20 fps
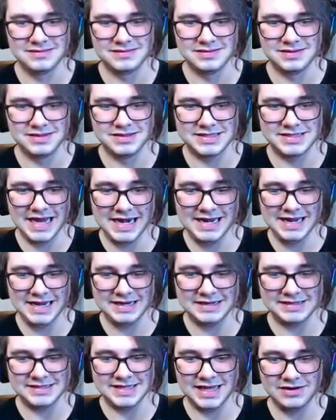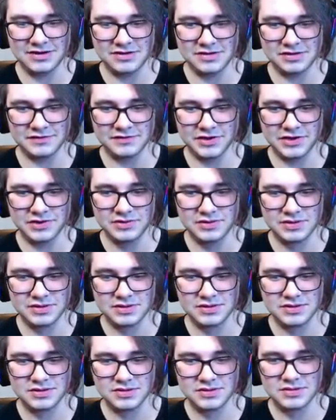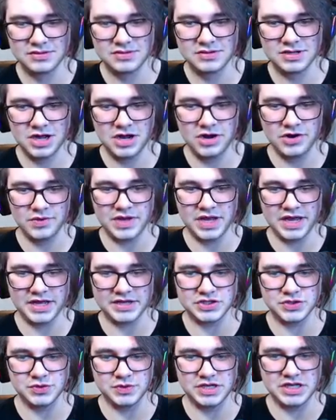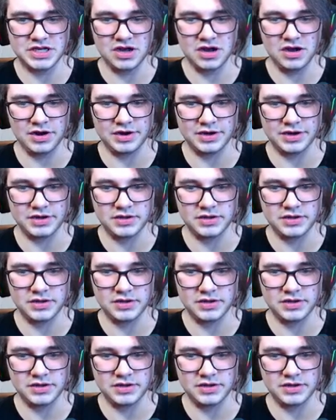Is that it? Is that all of you? Okay, sweet God.